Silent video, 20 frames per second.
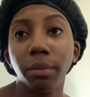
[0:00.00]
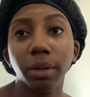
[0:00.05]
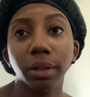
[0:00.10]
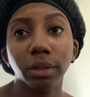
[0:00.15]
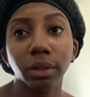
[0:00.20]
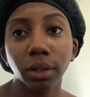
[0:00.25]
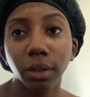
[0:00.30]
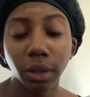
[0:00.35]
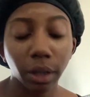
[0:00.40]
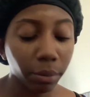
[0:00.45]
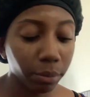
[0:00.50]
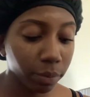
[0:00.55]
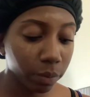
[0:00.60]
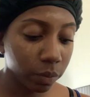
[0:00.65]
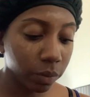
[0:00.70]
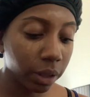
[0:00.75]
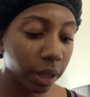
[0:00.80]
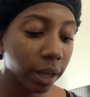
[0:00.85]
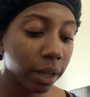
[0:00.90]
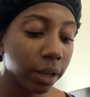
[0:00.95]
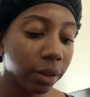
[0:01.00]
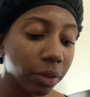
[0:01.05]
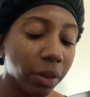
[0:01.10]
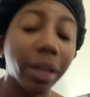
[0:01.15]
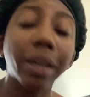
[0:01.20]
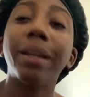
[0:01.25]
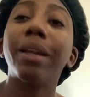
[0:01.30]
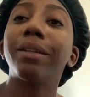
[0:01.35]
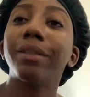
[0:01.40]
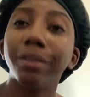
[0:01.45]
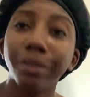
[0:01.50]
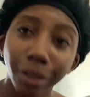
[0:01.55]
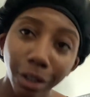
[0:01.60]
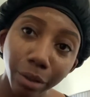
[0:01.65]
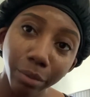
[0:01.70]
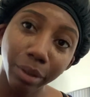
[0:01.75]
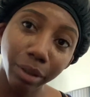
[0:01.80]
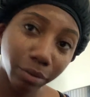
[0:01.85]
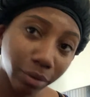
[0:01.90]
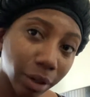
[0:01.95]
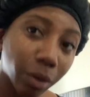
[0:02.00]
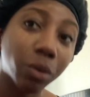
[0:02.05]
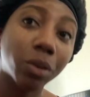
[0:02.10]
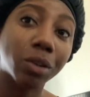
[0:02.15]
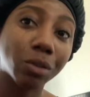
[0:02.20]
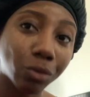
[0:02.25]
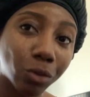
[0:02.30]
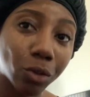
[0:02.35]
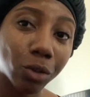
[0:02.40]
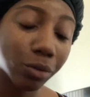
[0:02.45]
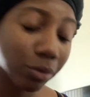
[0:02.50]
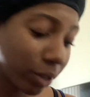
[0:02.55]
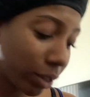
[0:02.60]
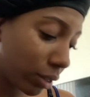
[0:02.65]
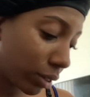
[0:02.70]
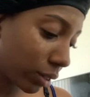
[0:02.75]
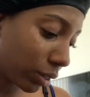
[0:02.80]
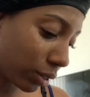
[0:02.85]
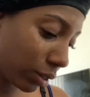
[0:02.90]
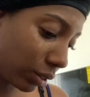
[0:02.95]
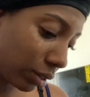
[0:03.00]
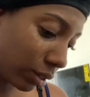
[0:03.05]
eyebrows on, then I determine if I want a full face.